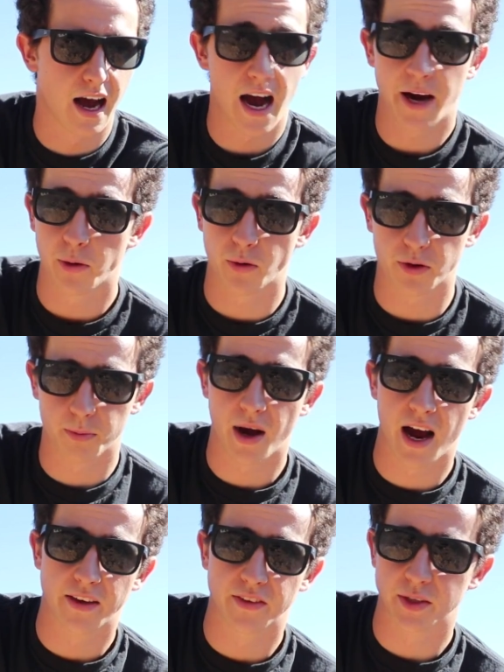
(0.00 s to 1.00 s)
I ordered
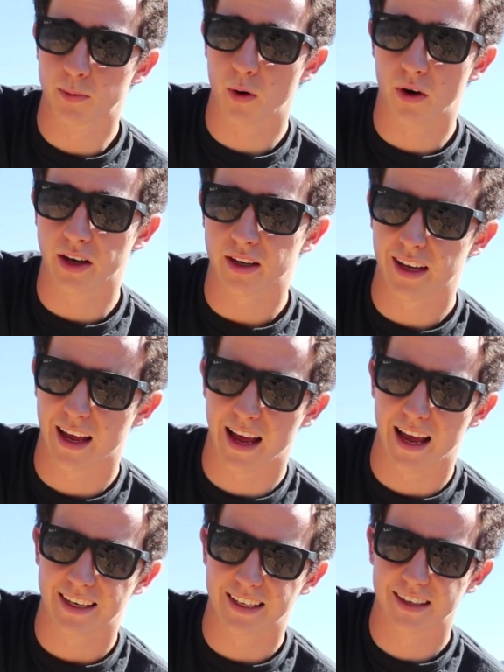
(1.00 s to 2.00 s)
mine this morning
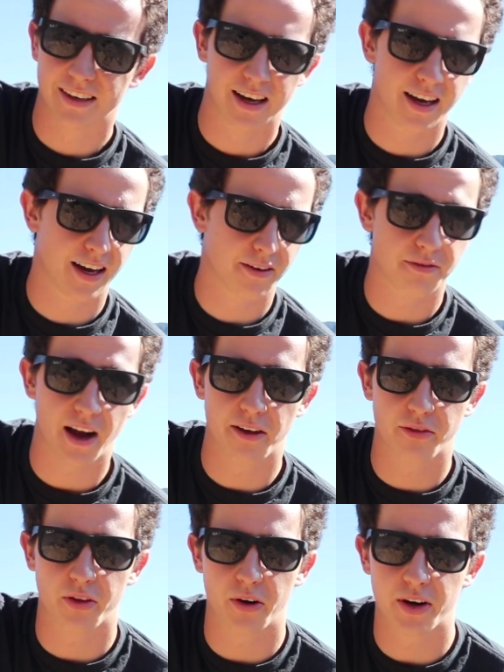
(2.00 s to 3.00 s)
at
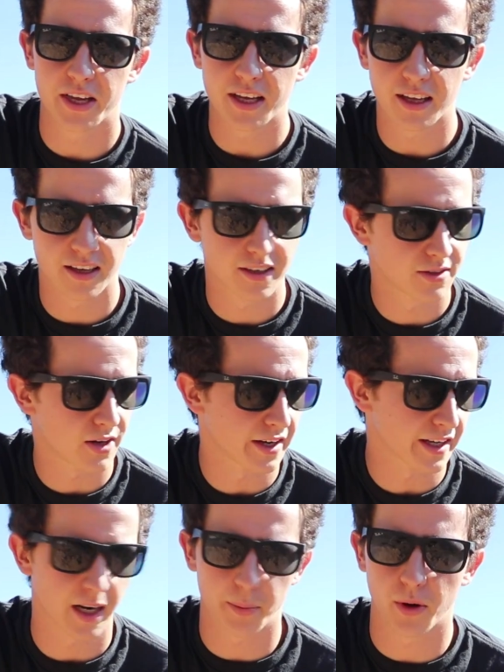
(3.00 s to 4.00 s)
5:30. Tried
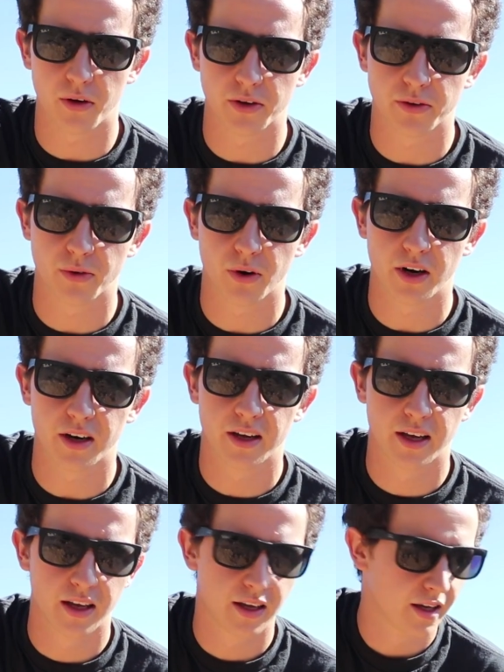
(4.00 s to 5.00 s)
to get up early for it.
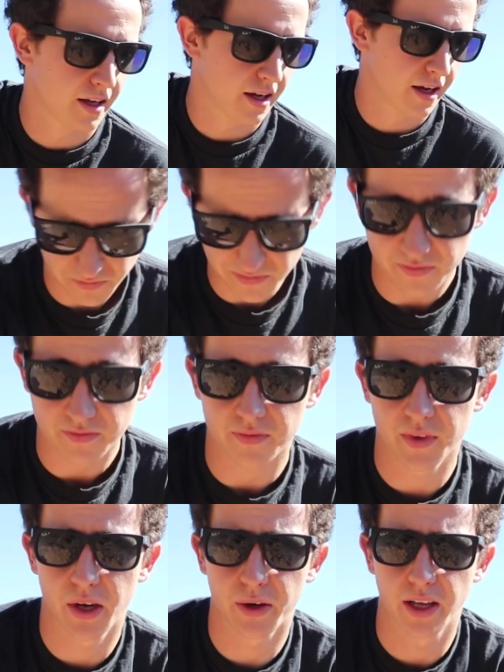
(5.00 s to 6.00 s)

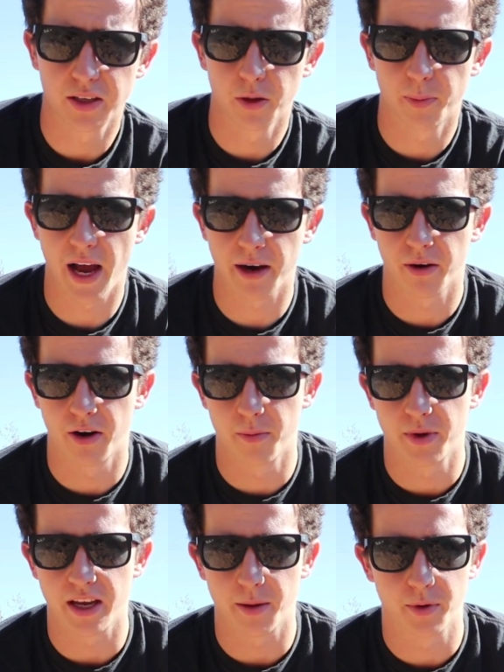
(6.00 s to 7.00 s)
Okay, a little background on
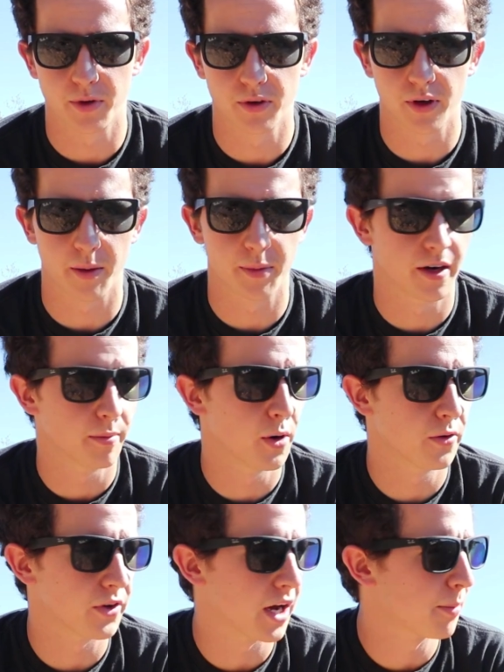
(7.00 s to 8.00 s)
me. I've been a
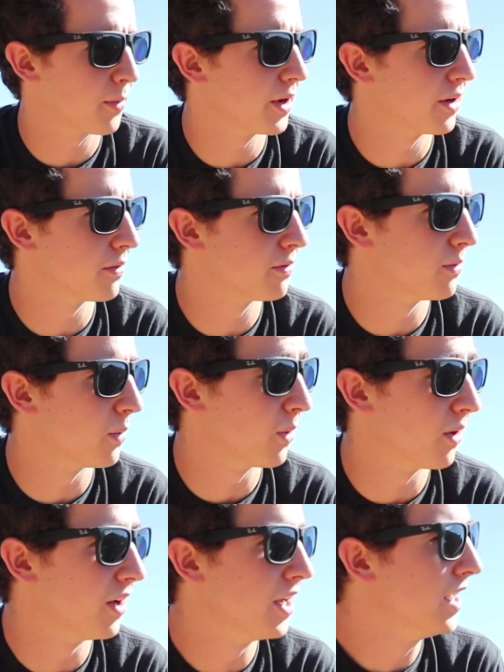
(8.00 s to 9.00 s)
Movi operator
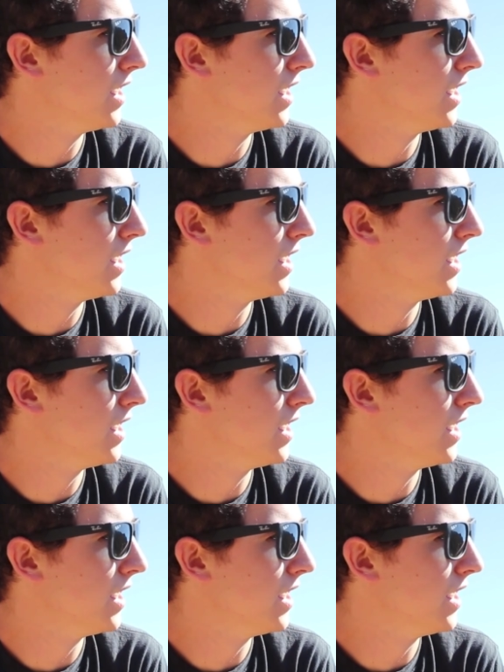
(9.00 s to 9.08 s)
for